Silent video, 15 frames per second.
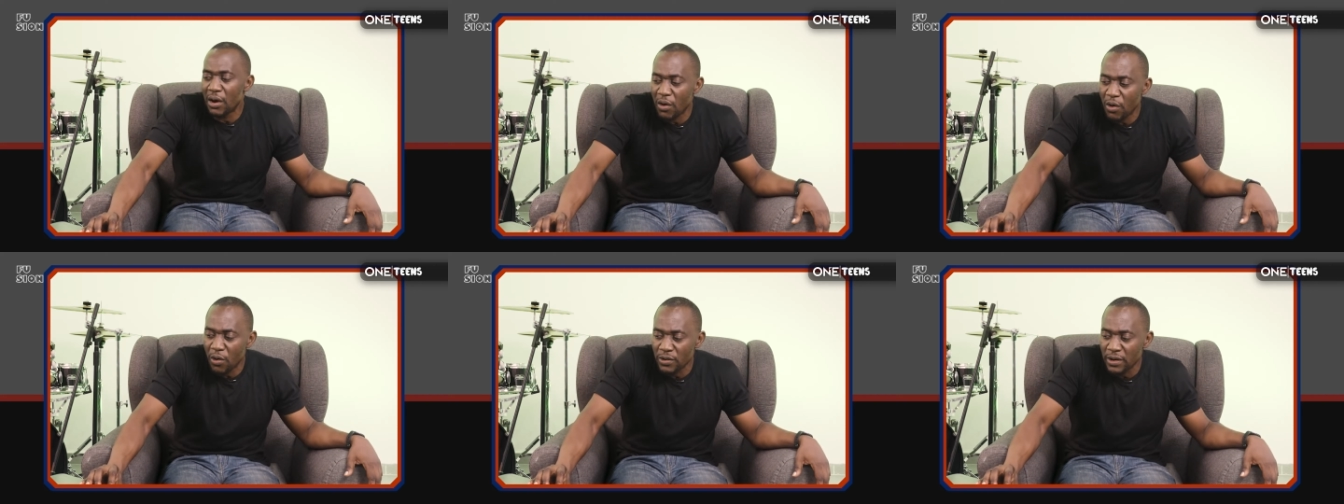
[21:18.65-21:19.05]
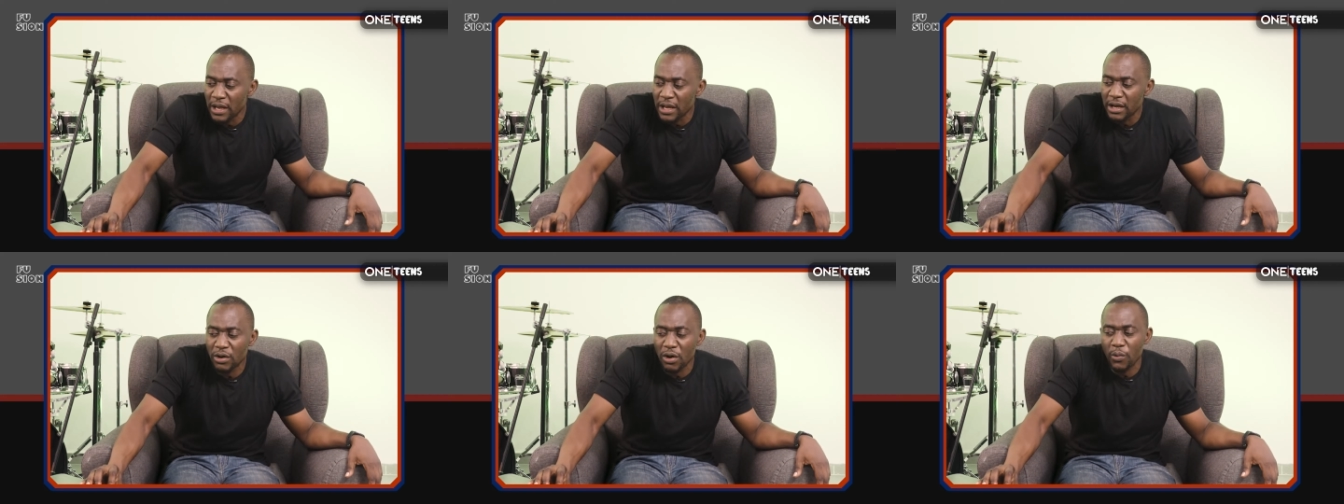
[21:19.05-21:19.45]

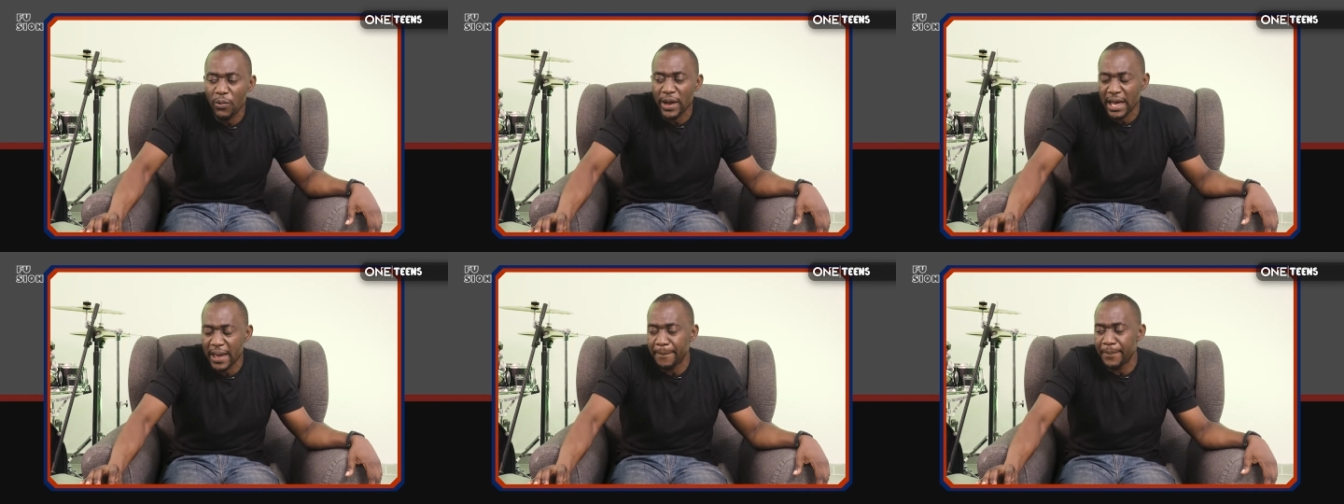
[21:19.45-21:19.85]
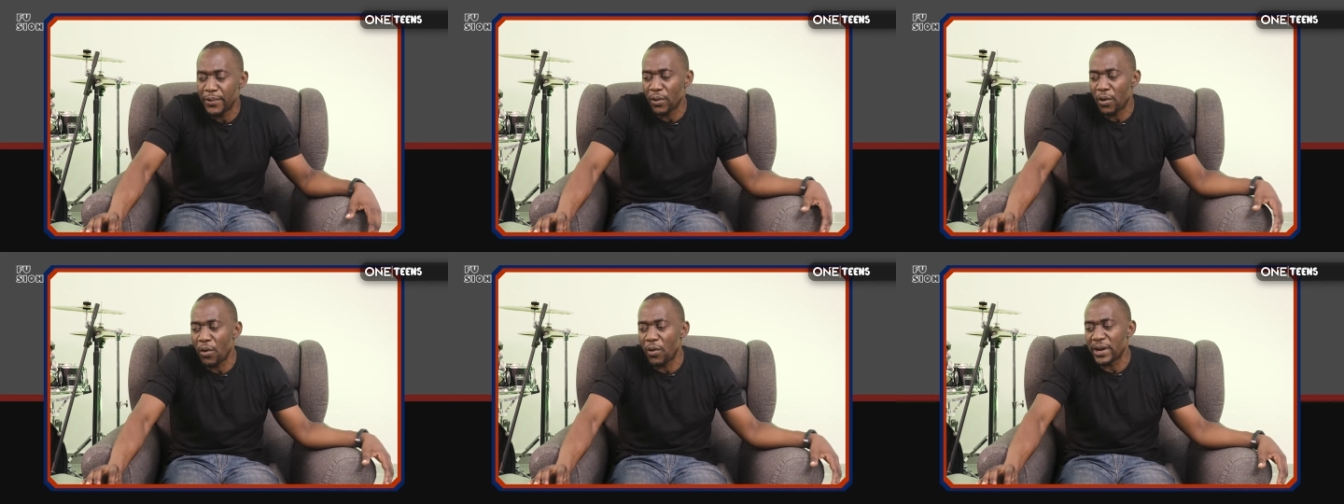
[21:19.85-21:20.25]
on, God will help you
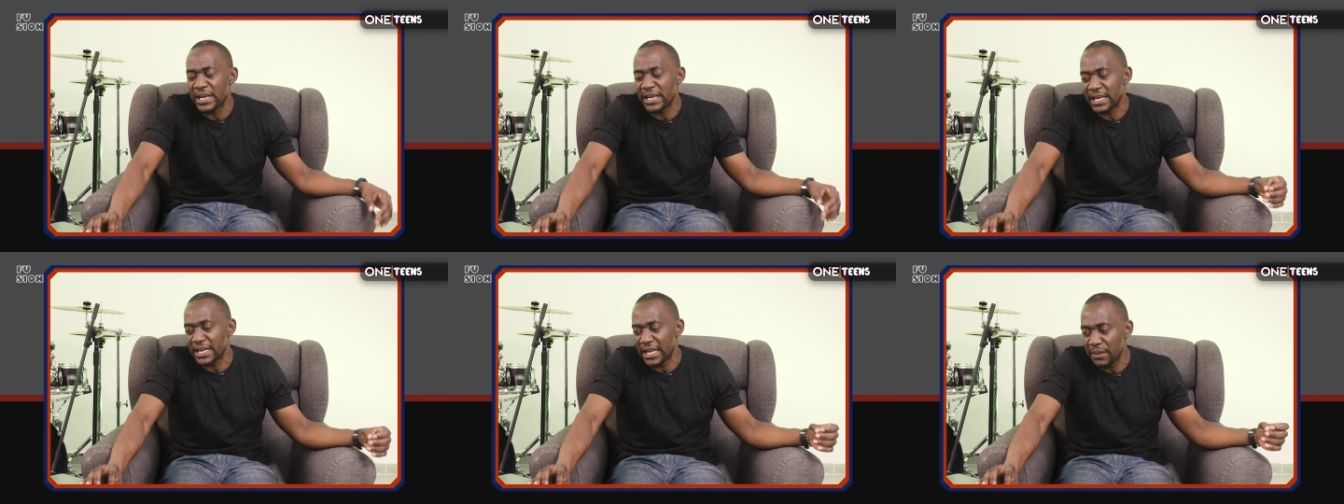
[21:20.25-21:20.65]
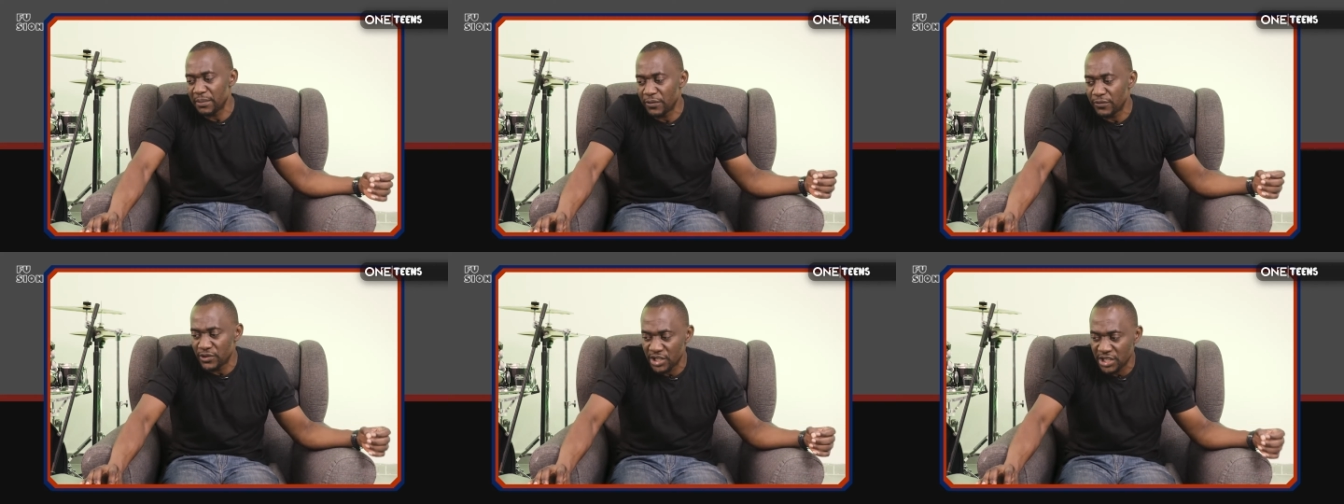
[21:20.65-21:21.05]
all in the name
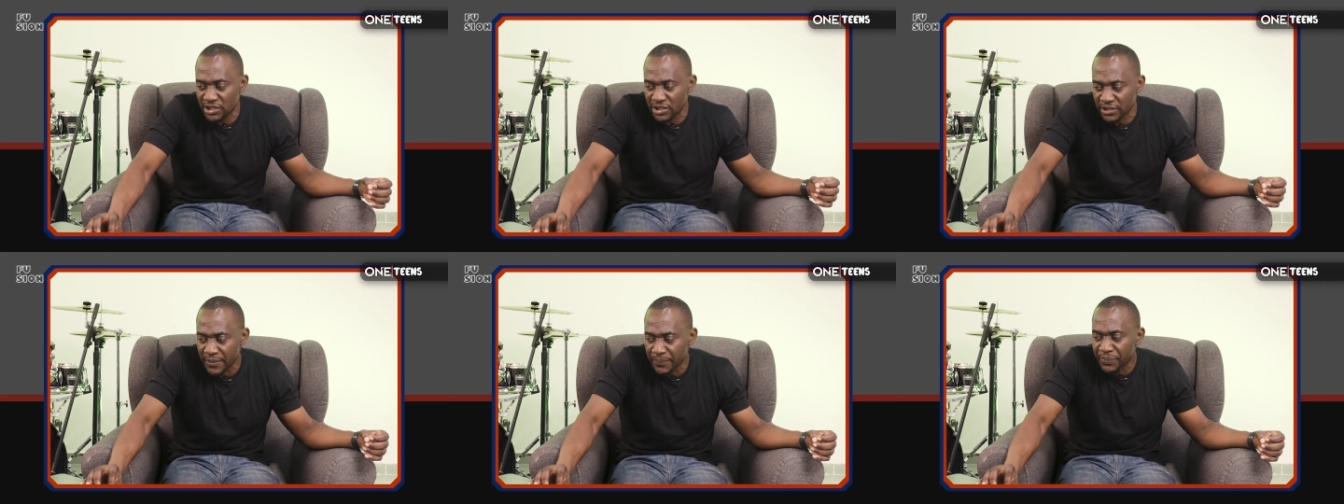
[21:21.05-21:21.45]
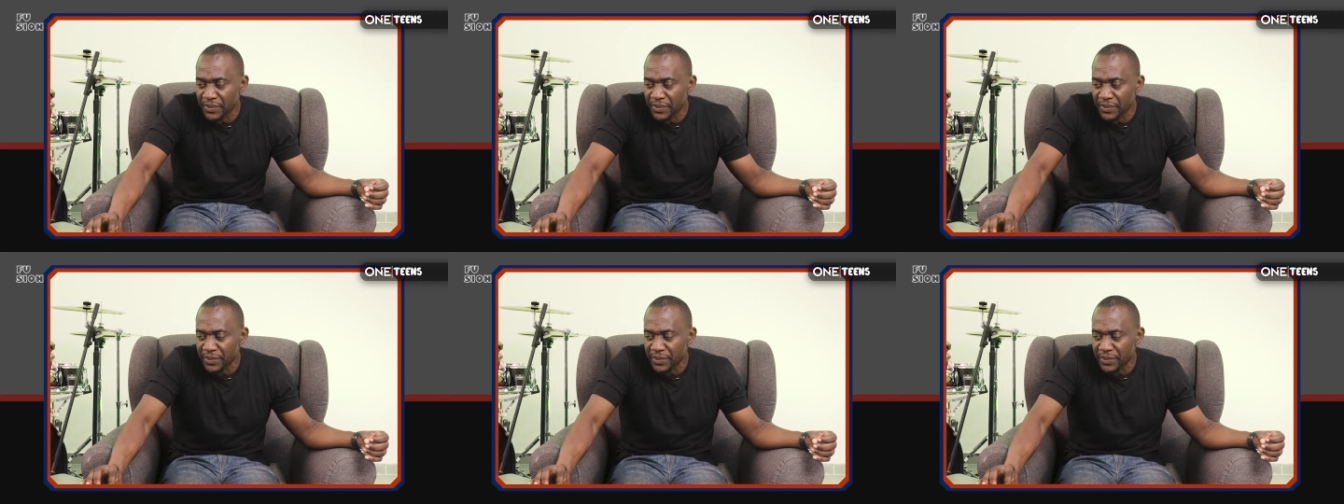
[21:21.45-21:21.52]
of Jesus.